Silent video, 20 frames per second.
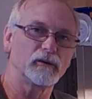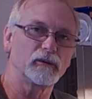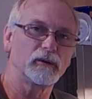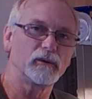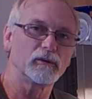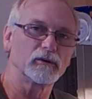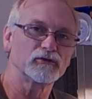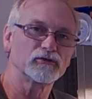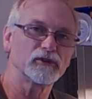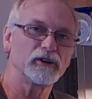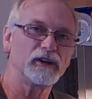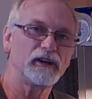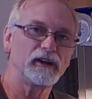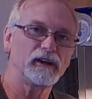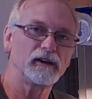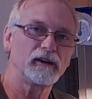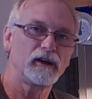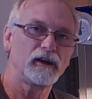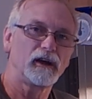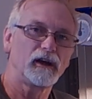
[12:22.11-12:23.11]
we were treating
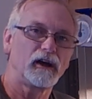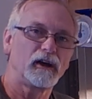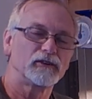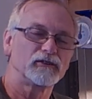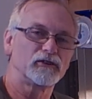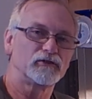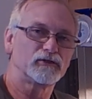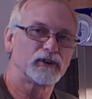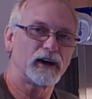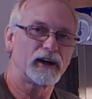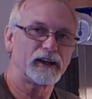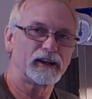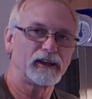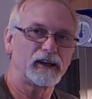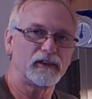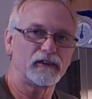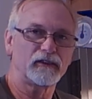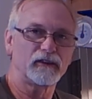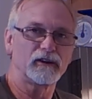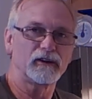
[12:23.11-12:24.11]
to try to
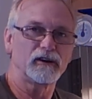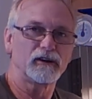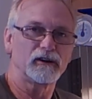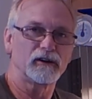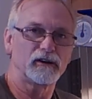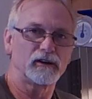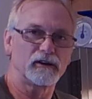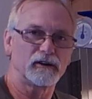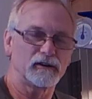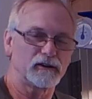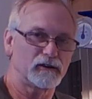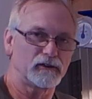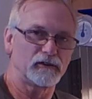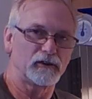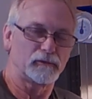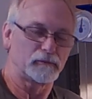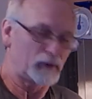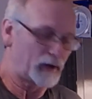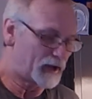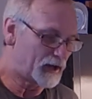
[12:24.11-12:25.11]
get
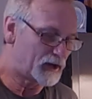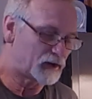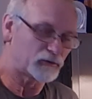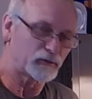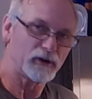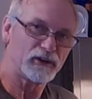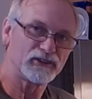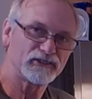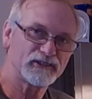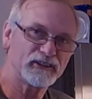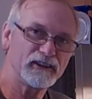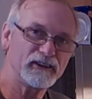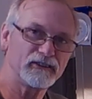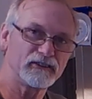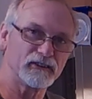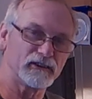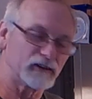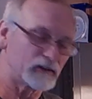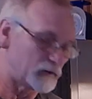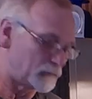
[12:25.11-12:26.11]
the pan
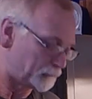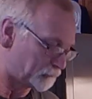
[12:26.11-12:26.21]
re-seasoned.